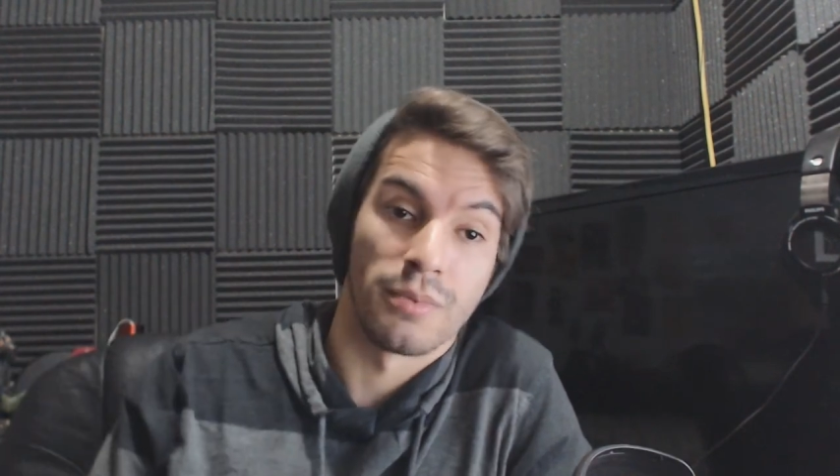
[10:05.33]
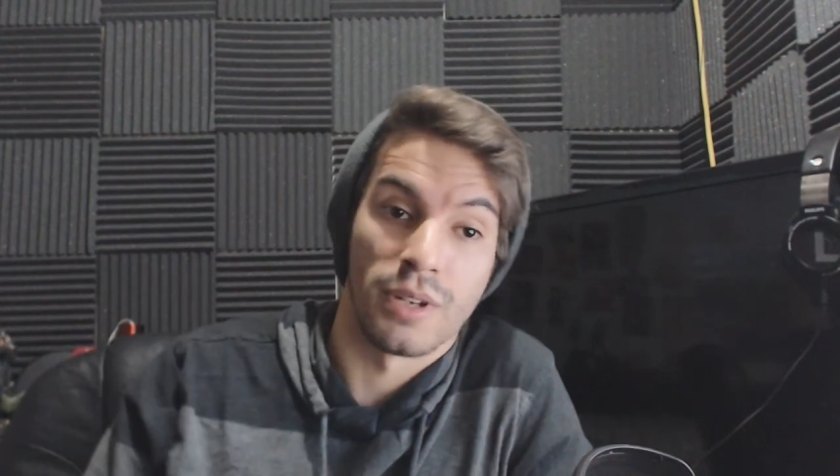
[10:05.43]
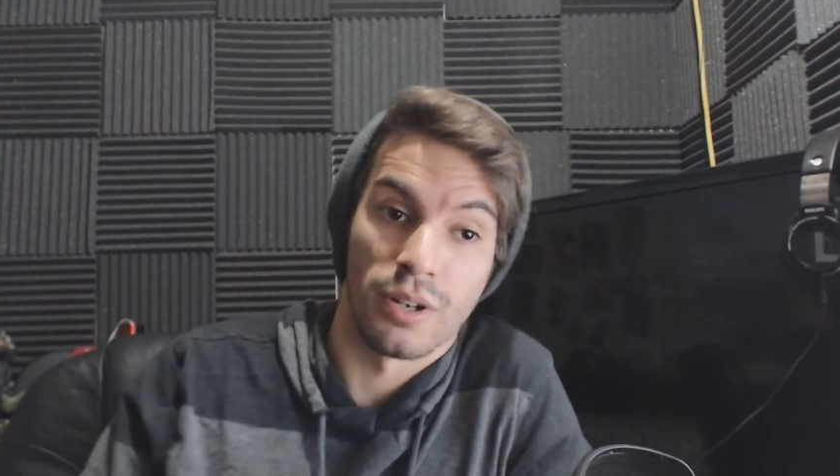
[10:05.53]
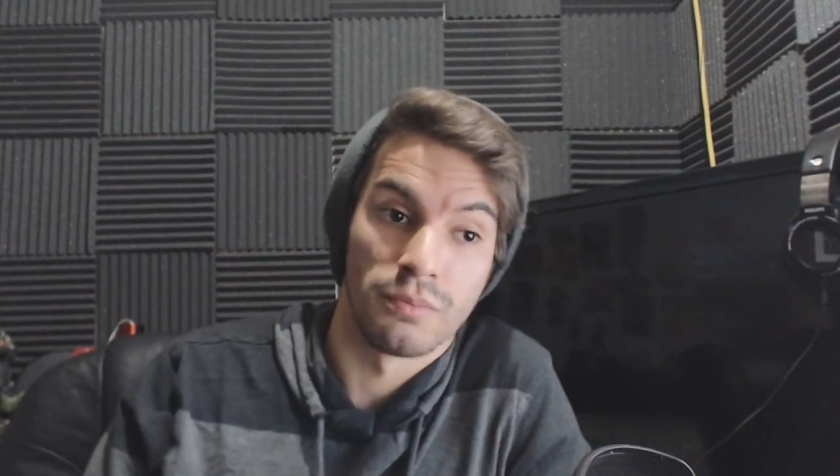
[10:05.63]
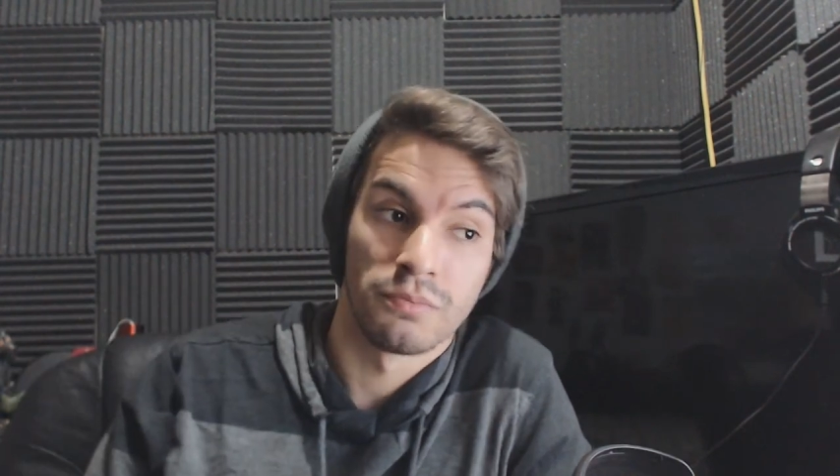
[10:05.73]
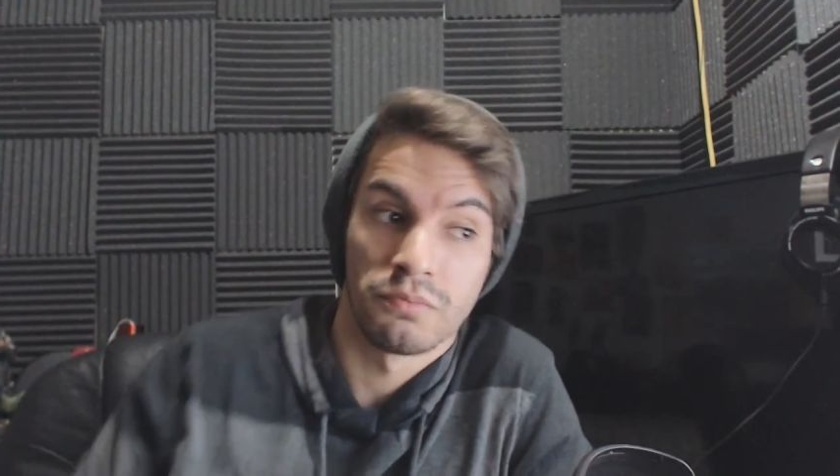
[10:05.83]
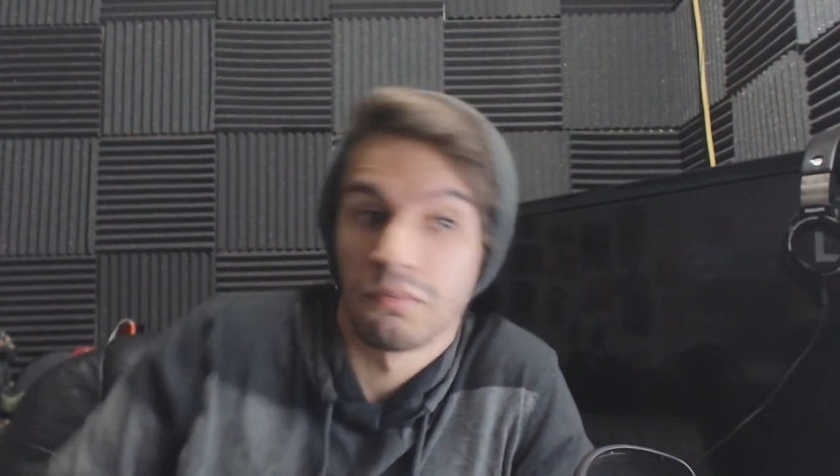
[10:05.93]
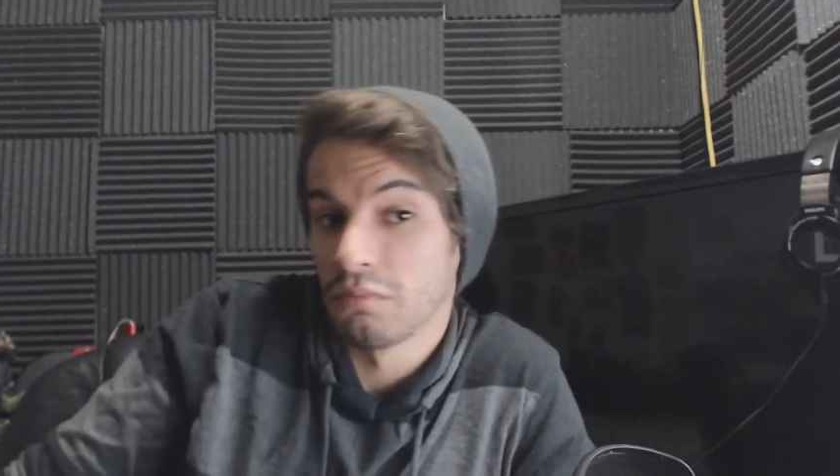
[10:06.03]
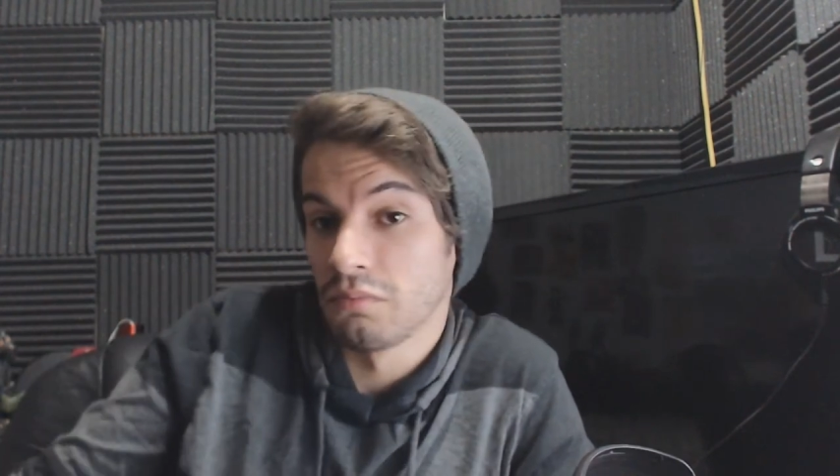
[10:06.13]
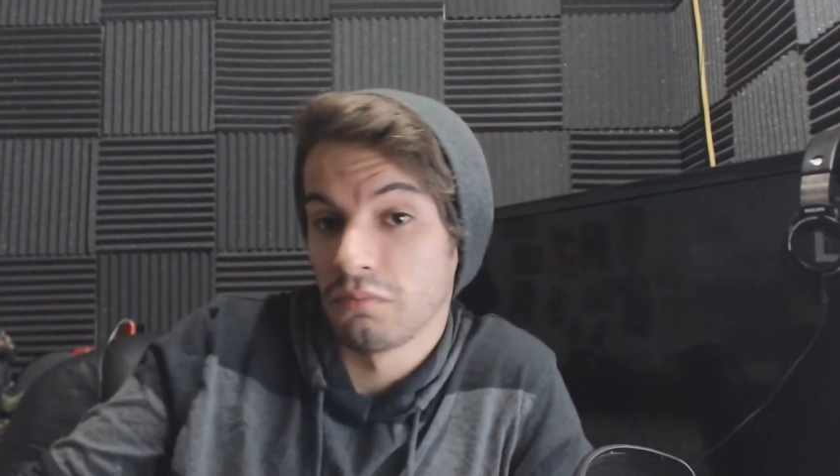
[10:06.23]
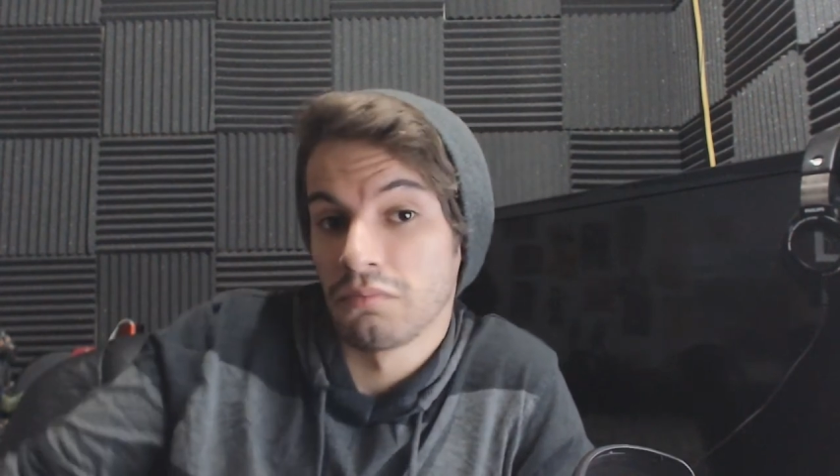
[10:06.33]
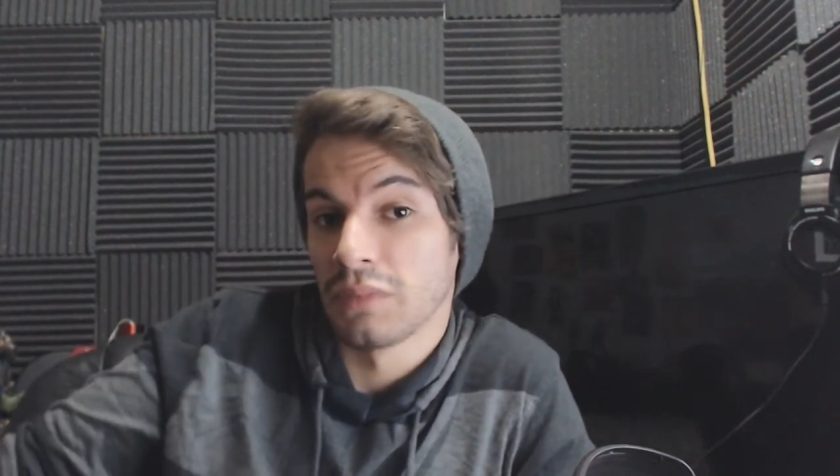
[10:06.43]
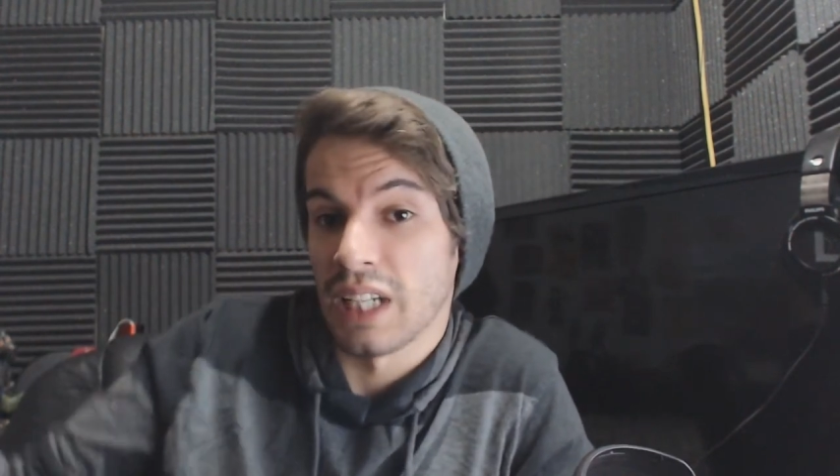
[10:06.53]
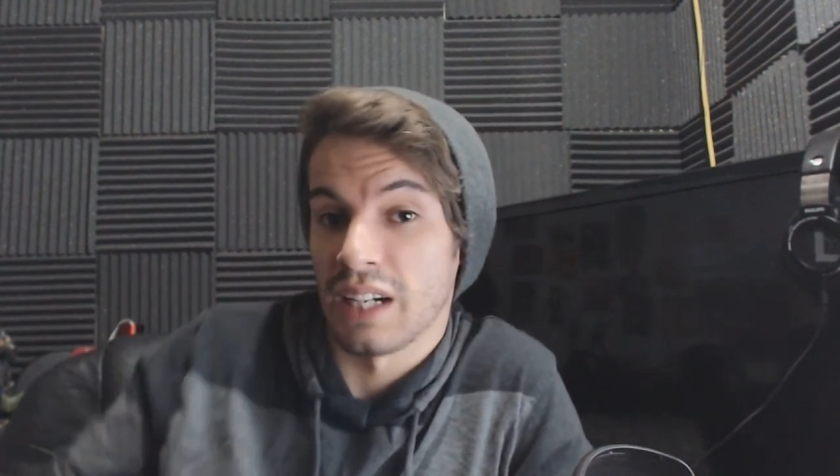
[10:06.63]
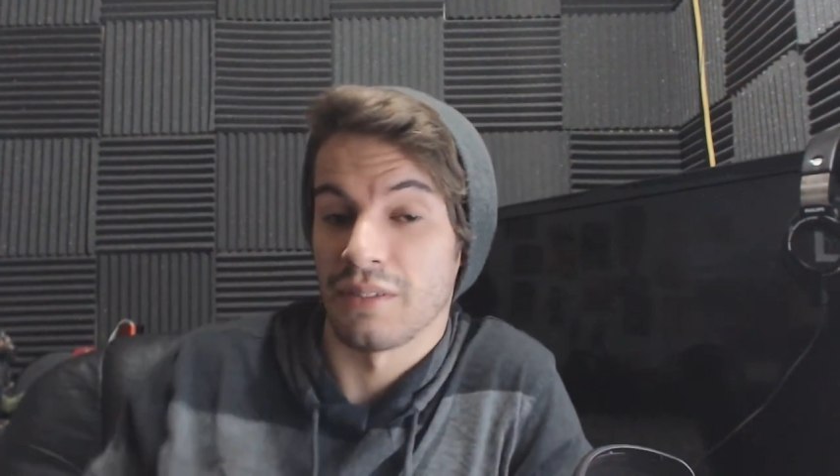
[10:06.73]
you know,
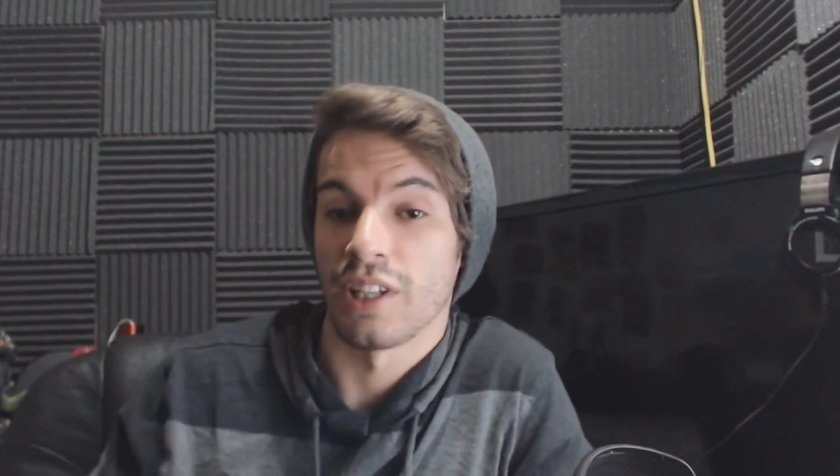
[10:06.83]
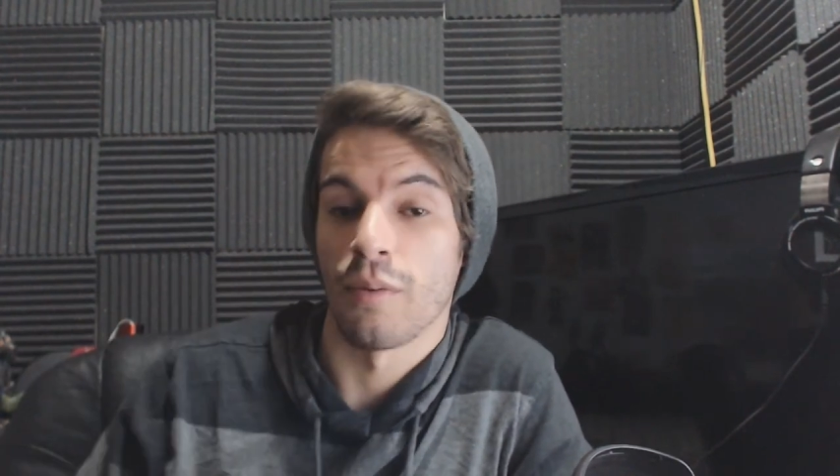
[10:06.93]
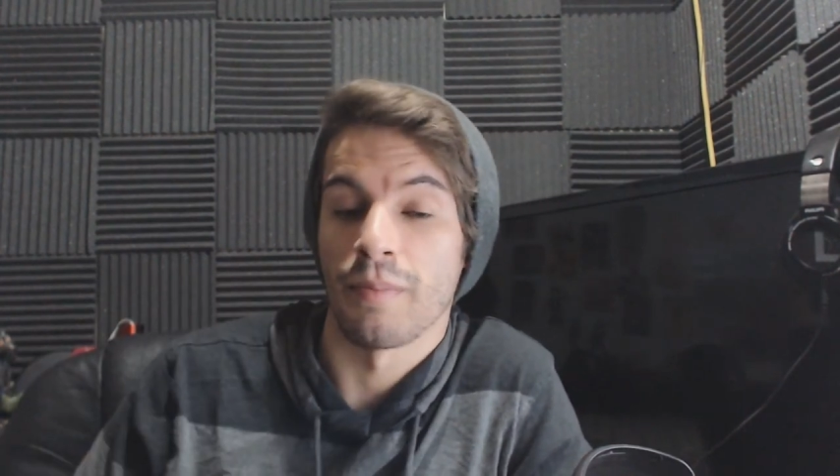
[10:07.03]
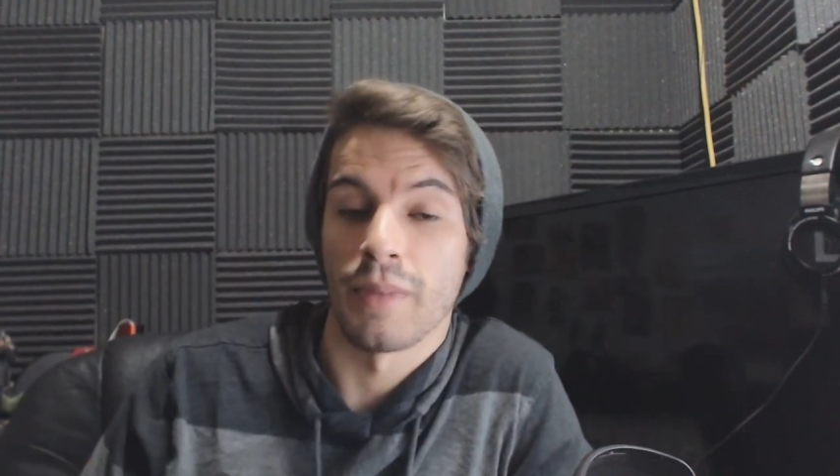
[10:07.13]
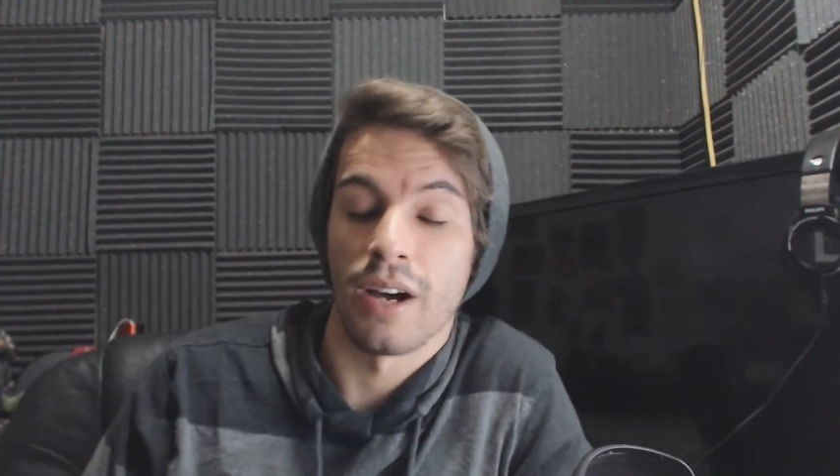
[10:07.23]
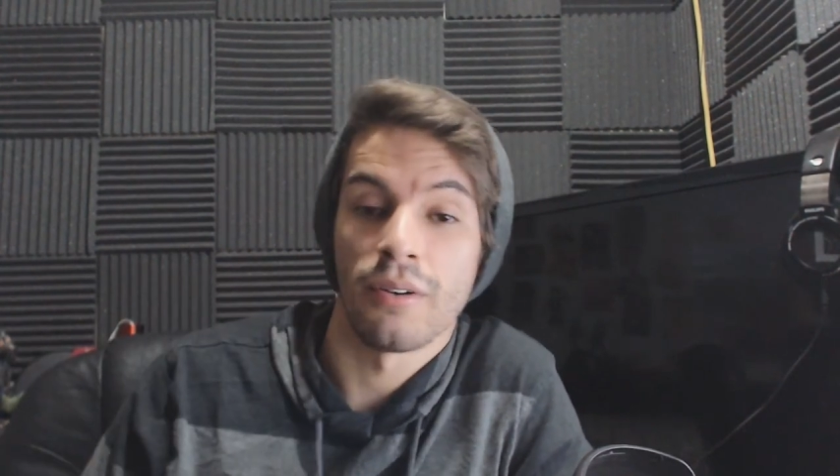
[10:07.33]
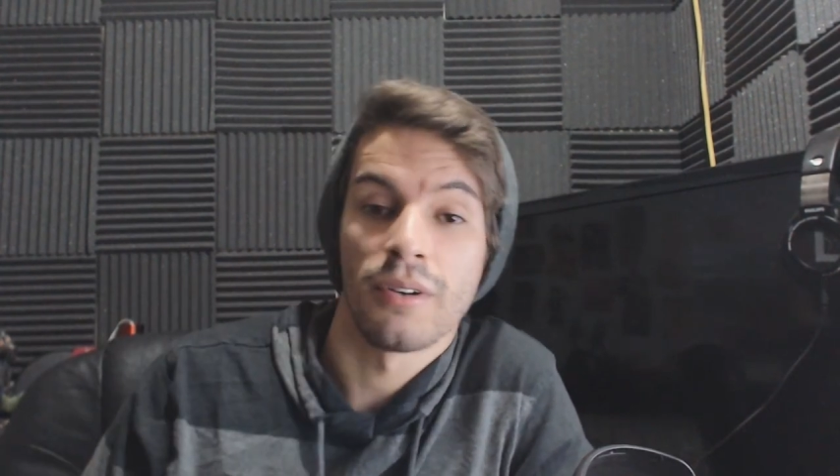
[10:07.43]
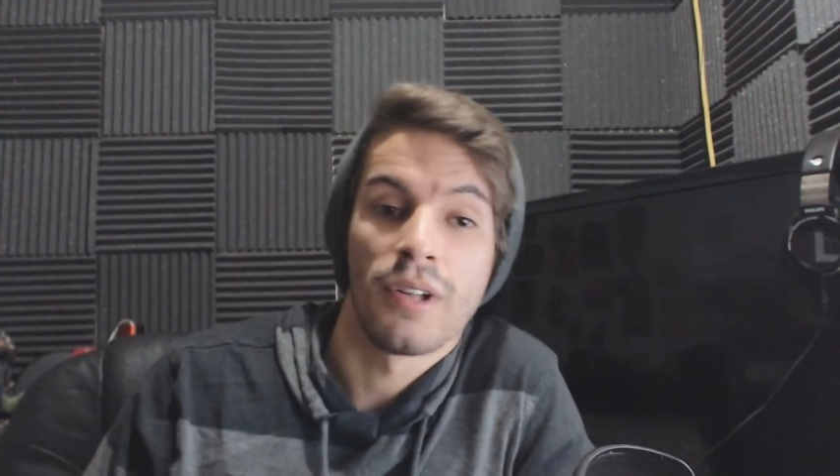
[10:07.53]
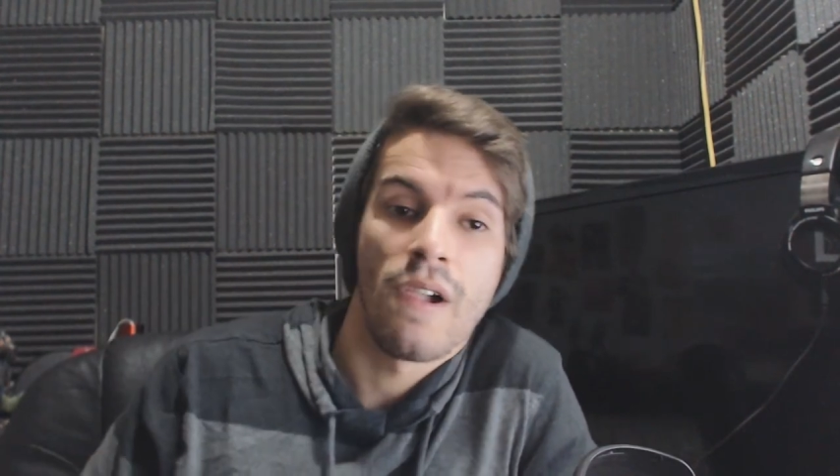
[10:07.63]
kind of just helping me out.